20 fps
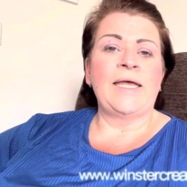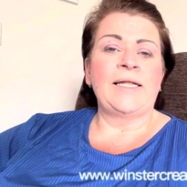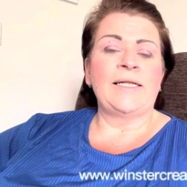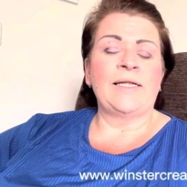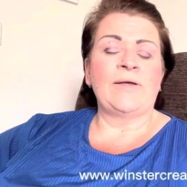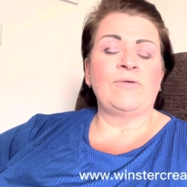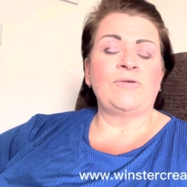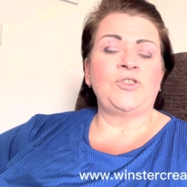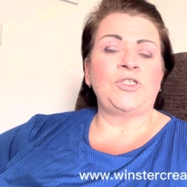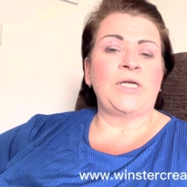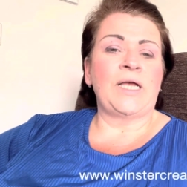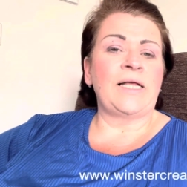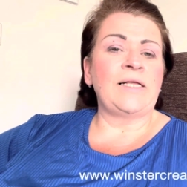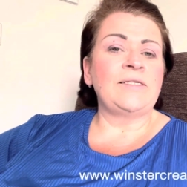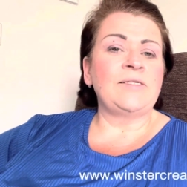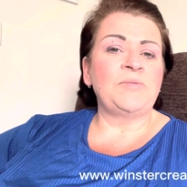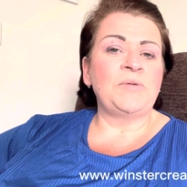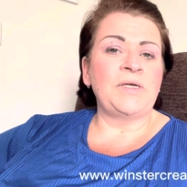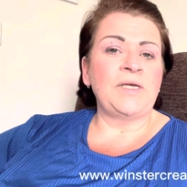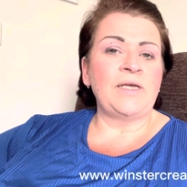Now, she
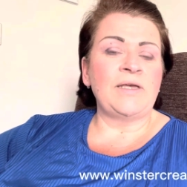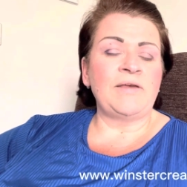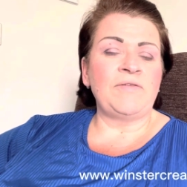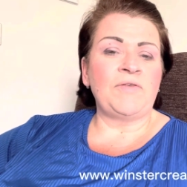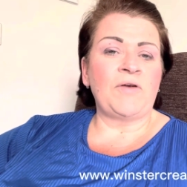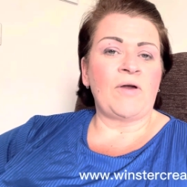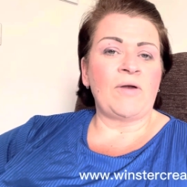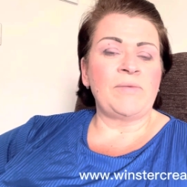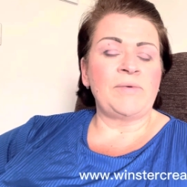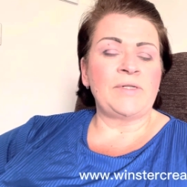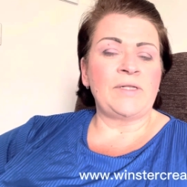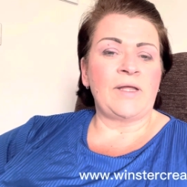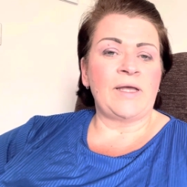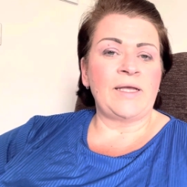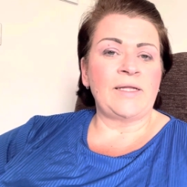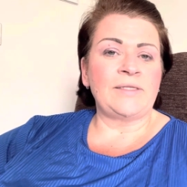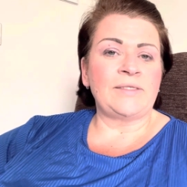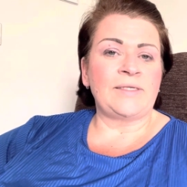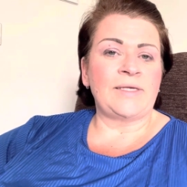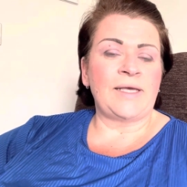asked me if I would
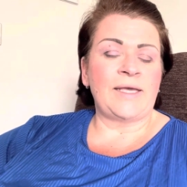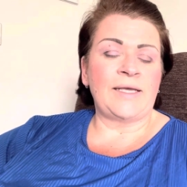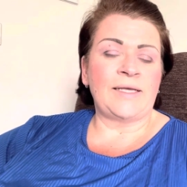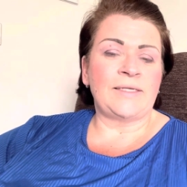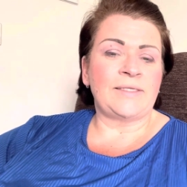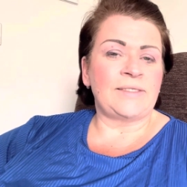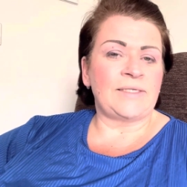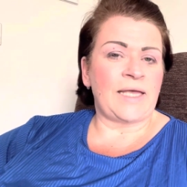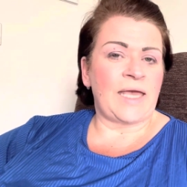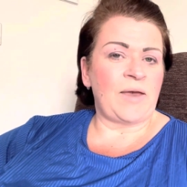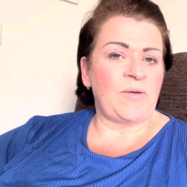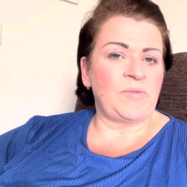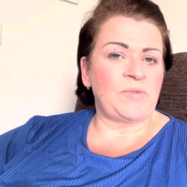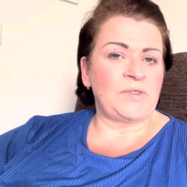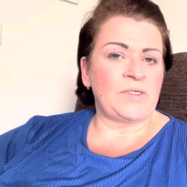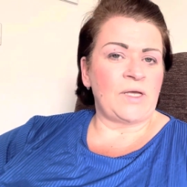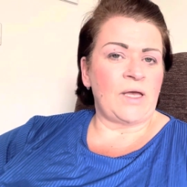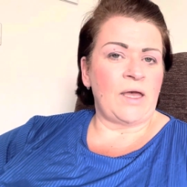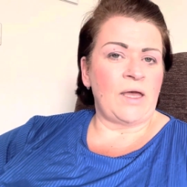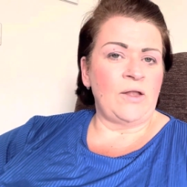like to
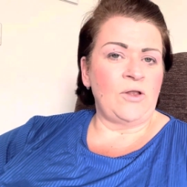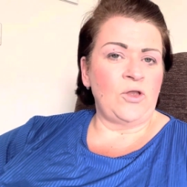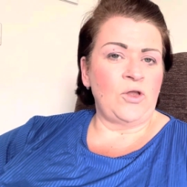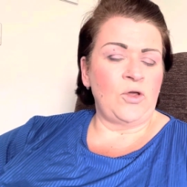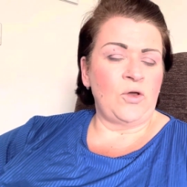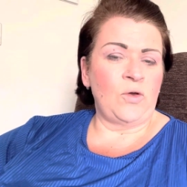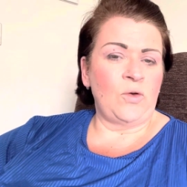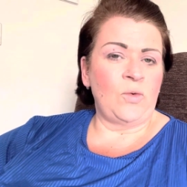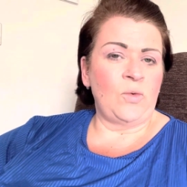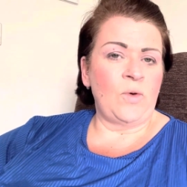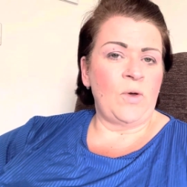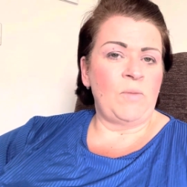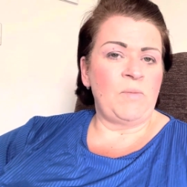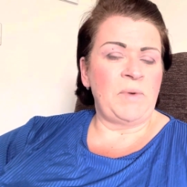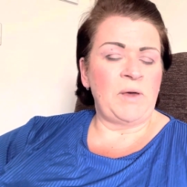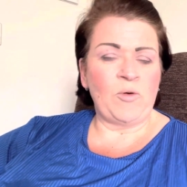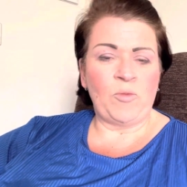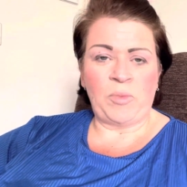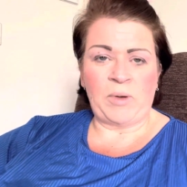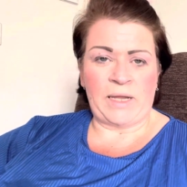accept a new
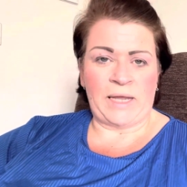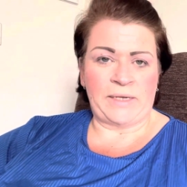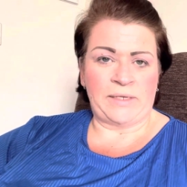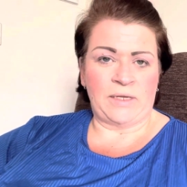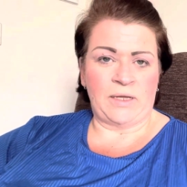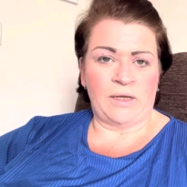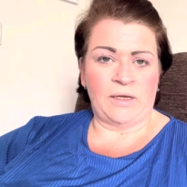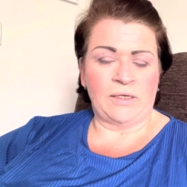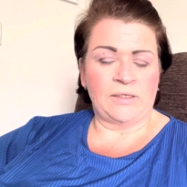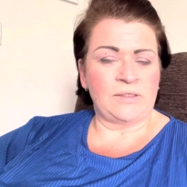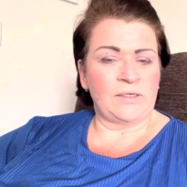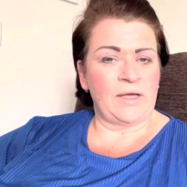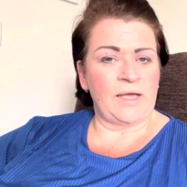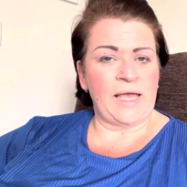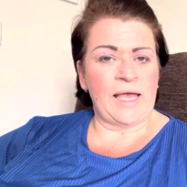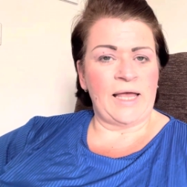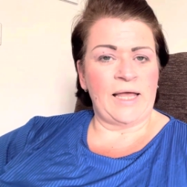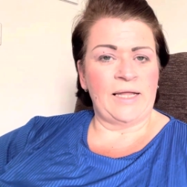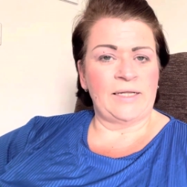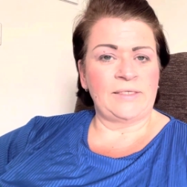meal planner because I
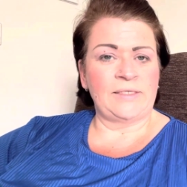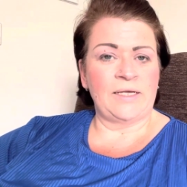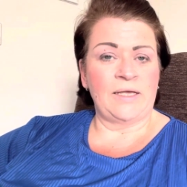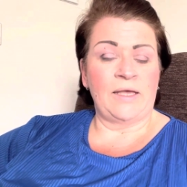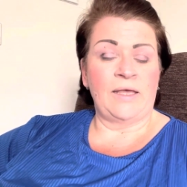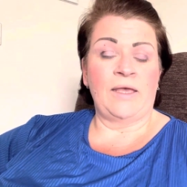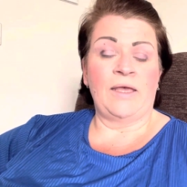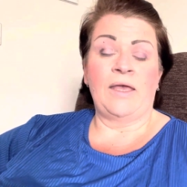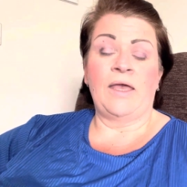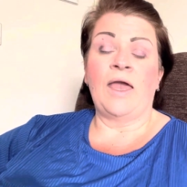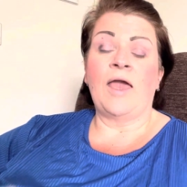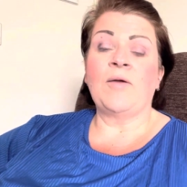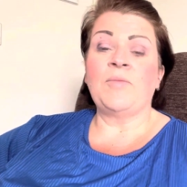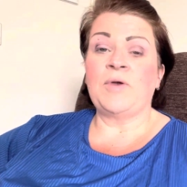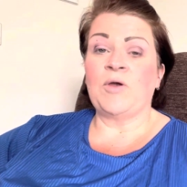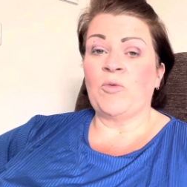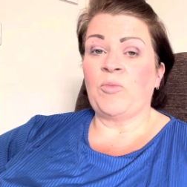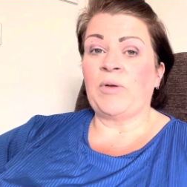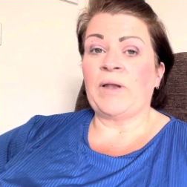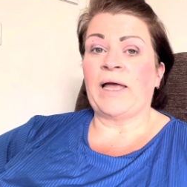had a
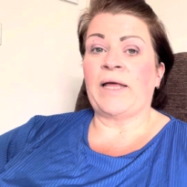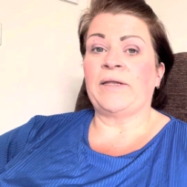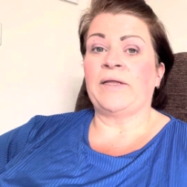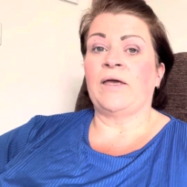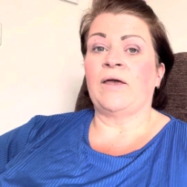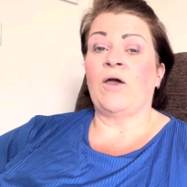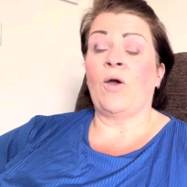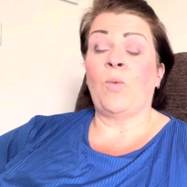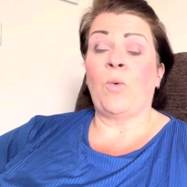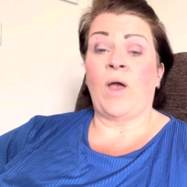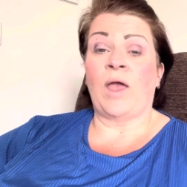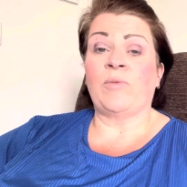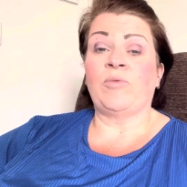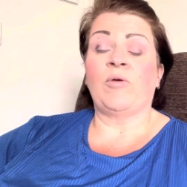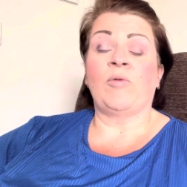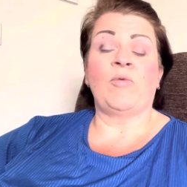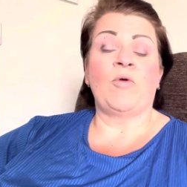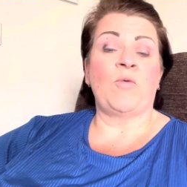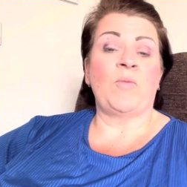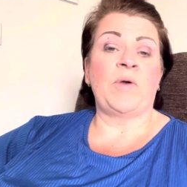meal planner, a
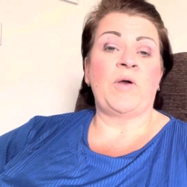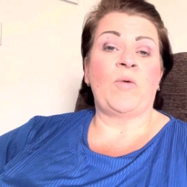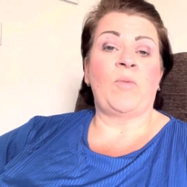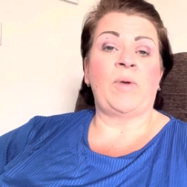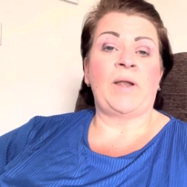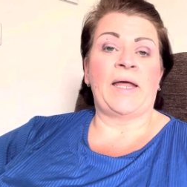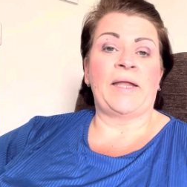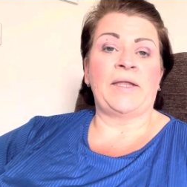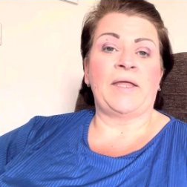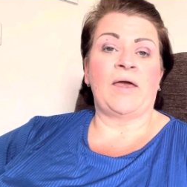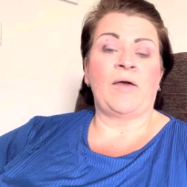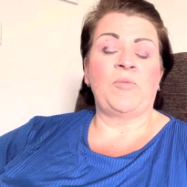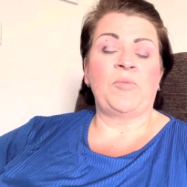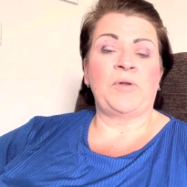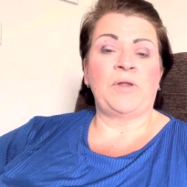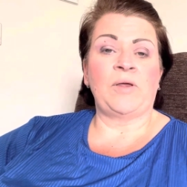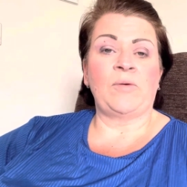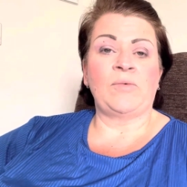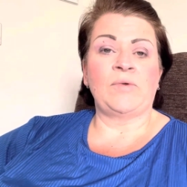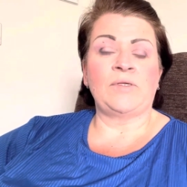wipeable meal planner,
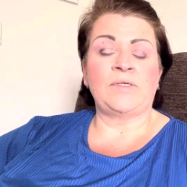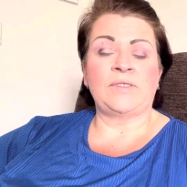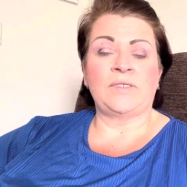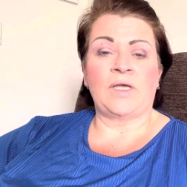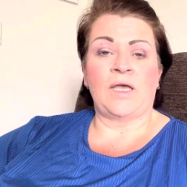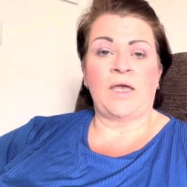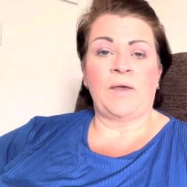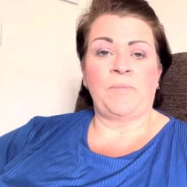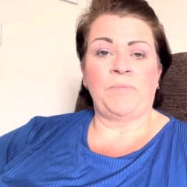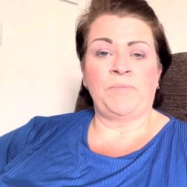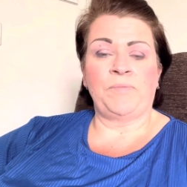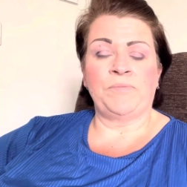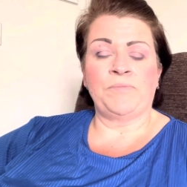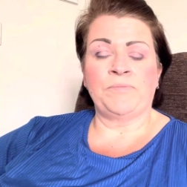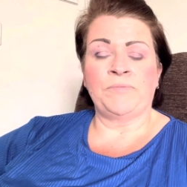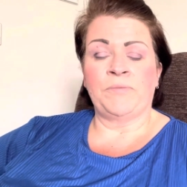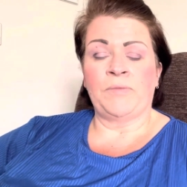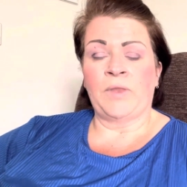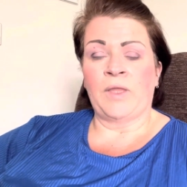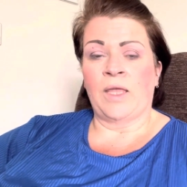but it was um,
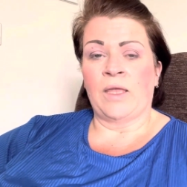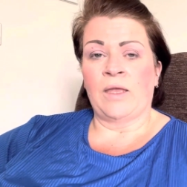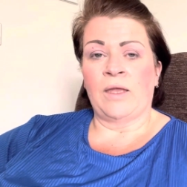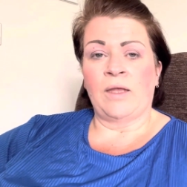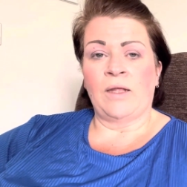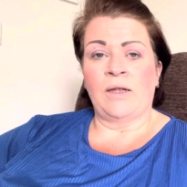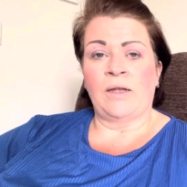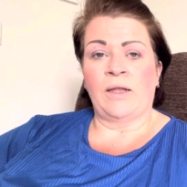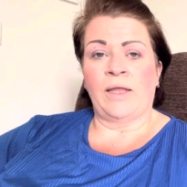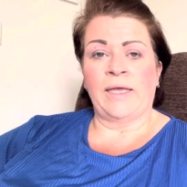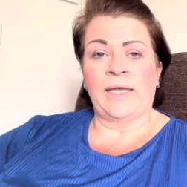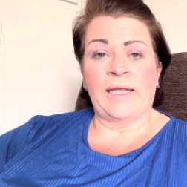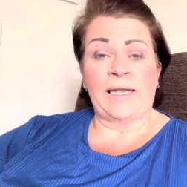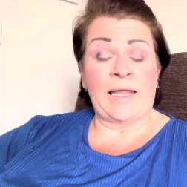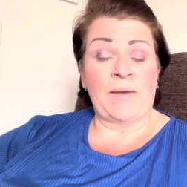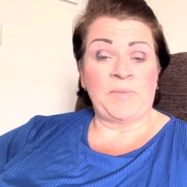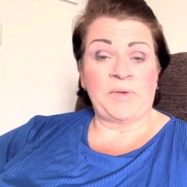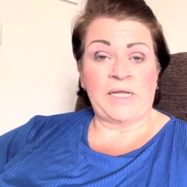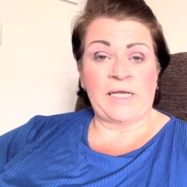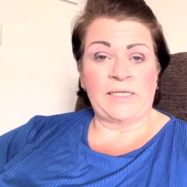like a
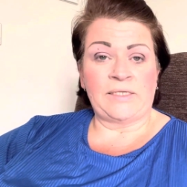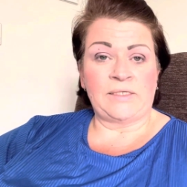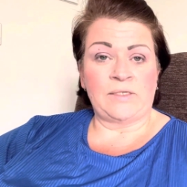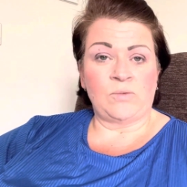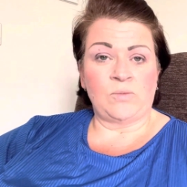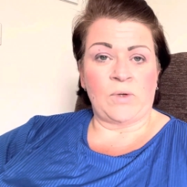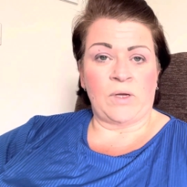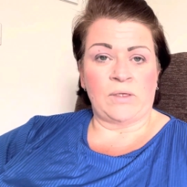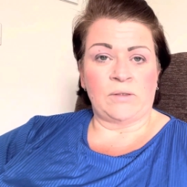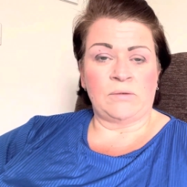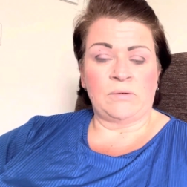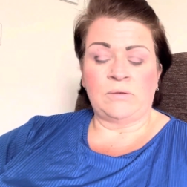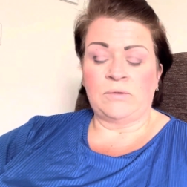laminated one.